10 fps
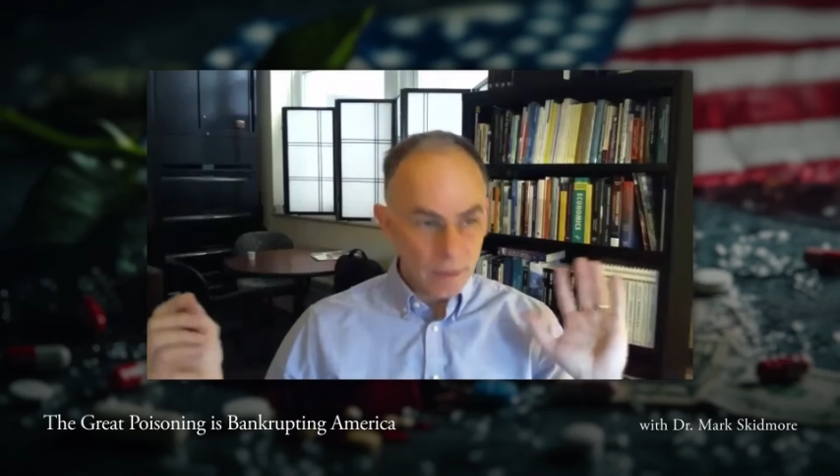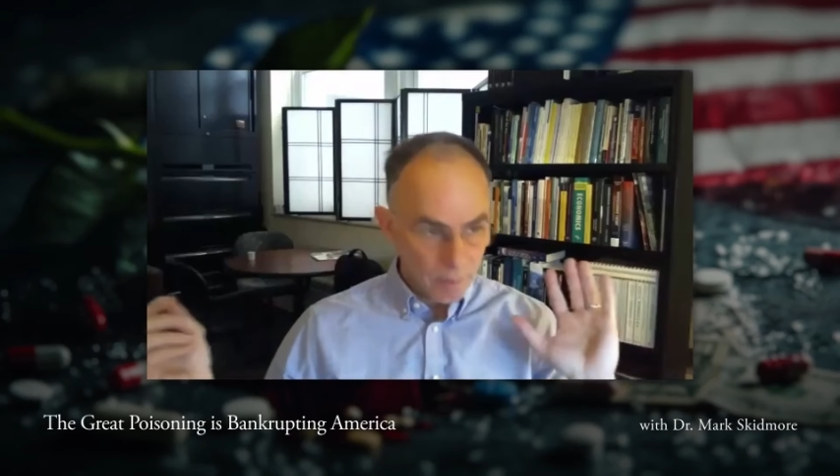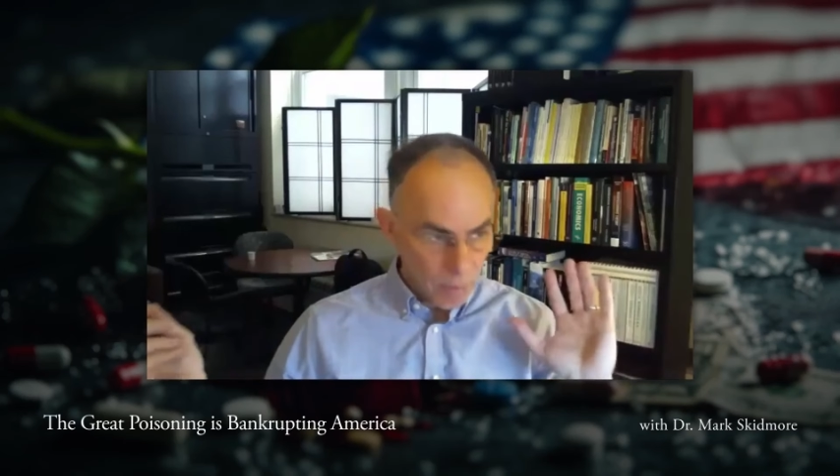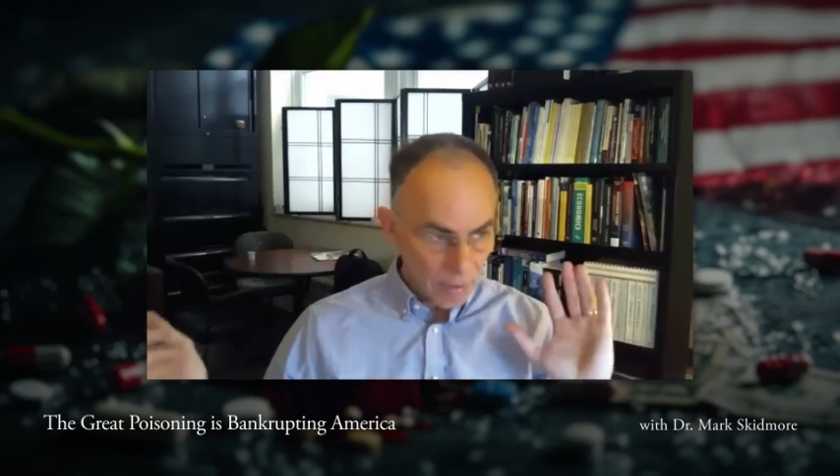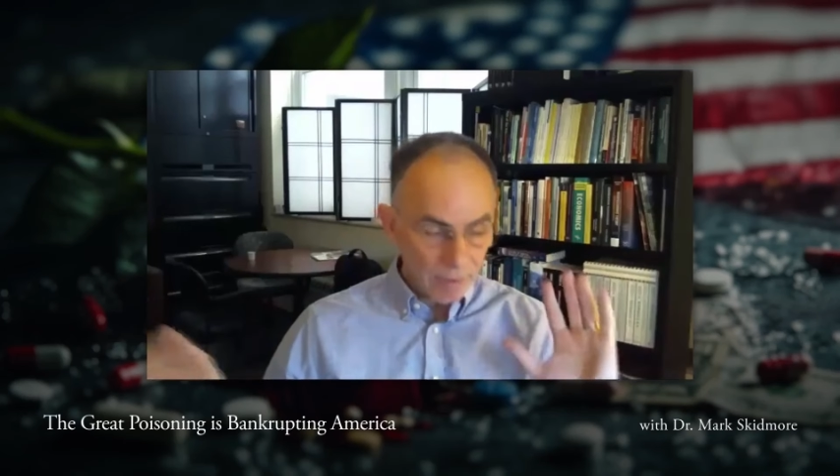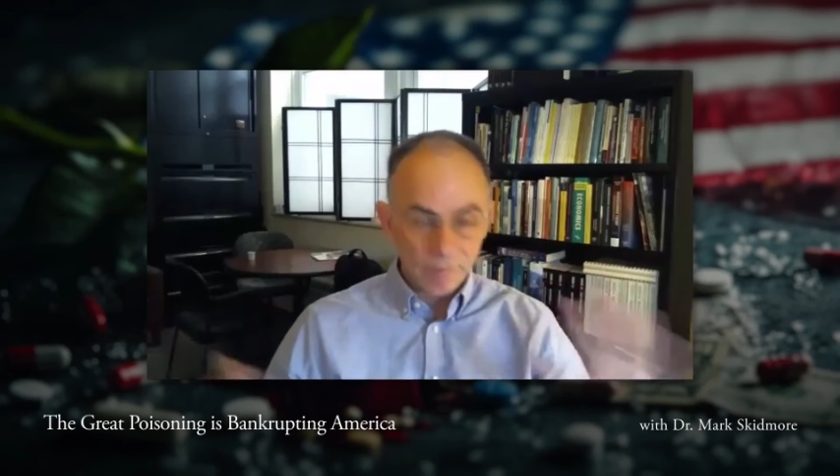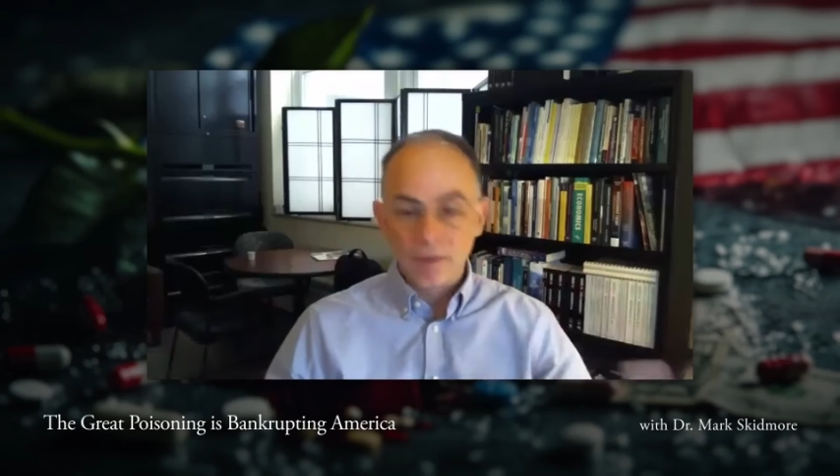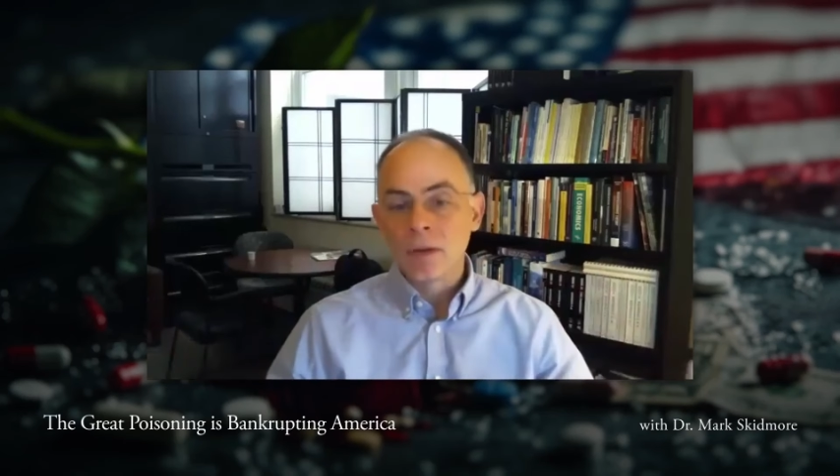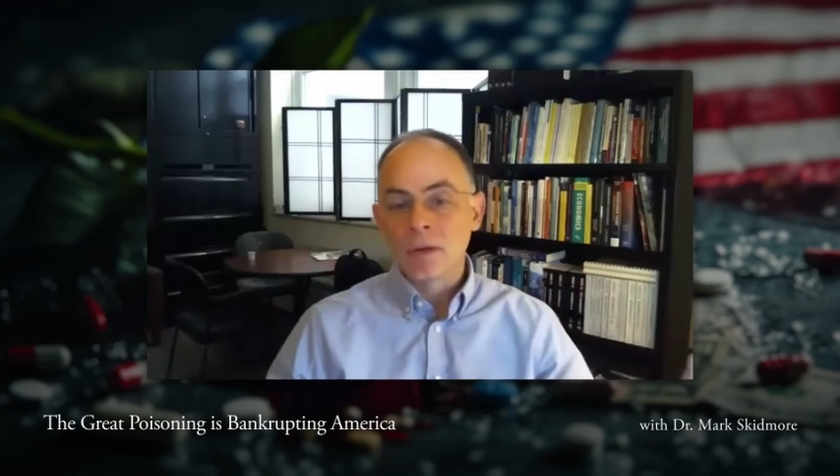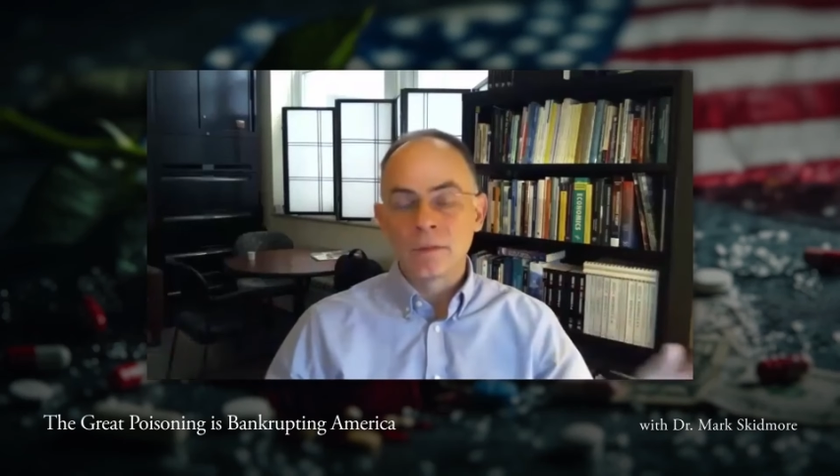that money
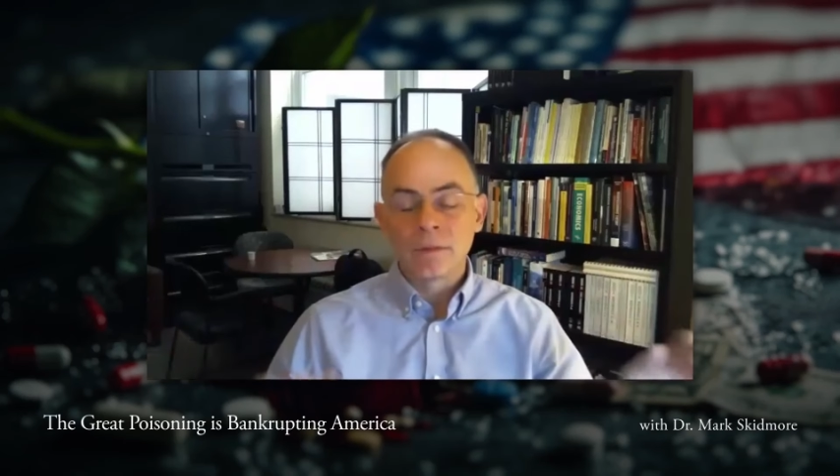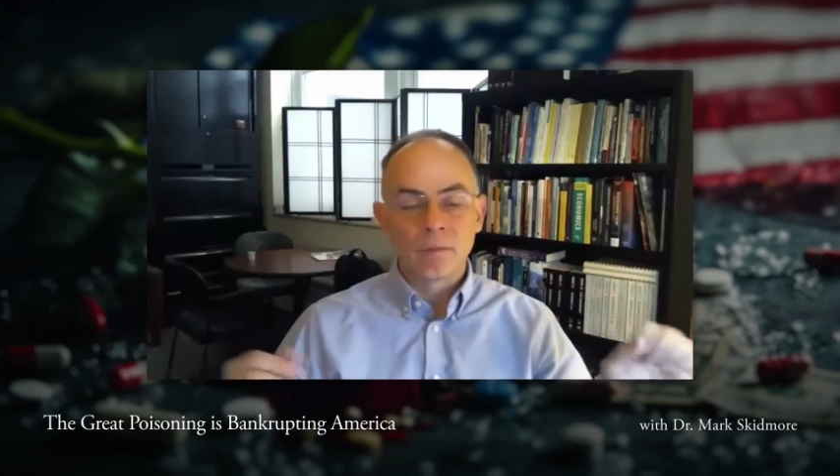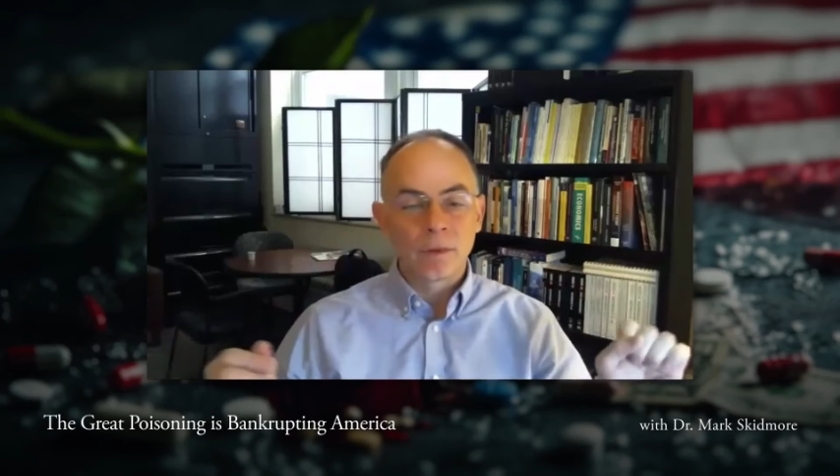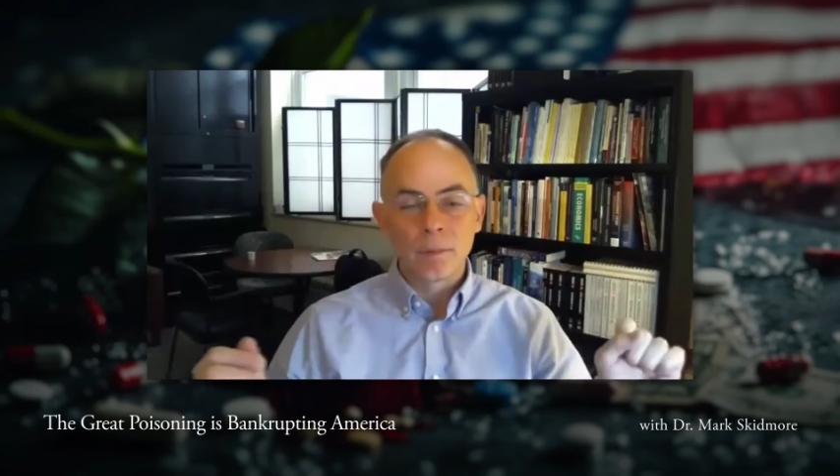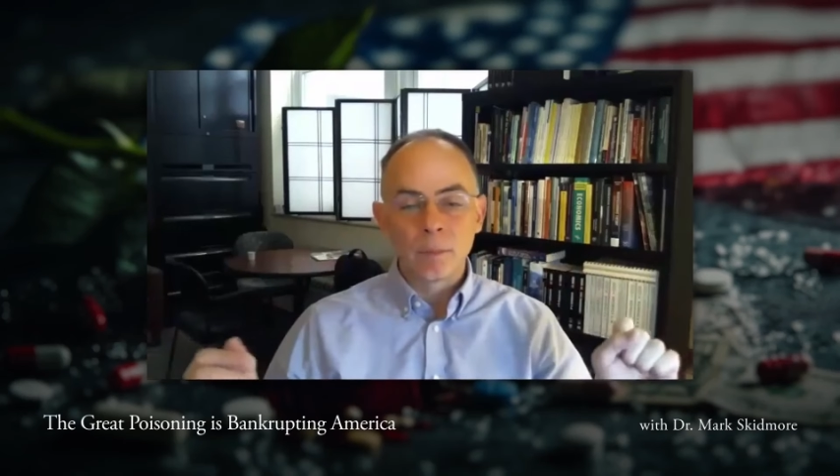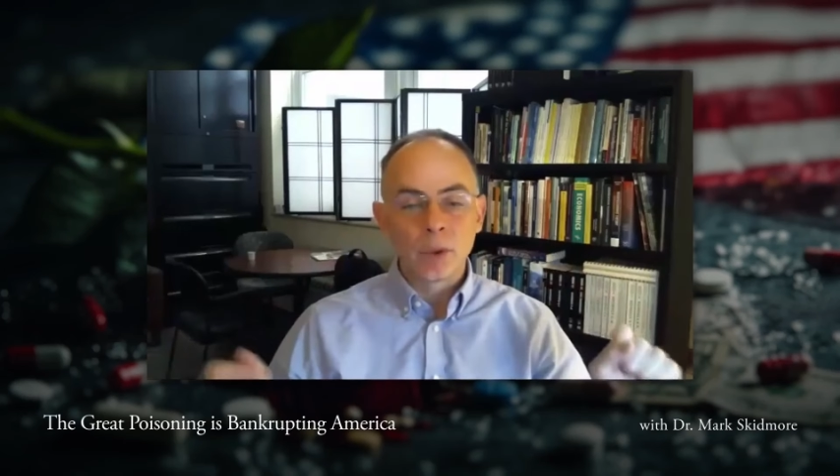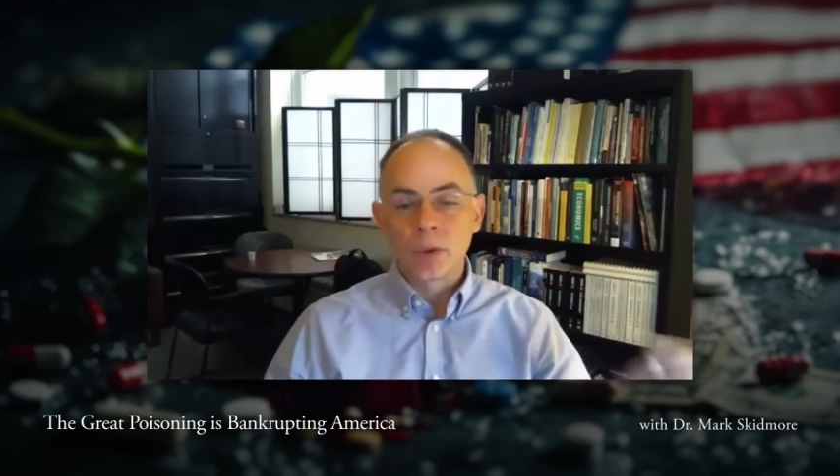flow, from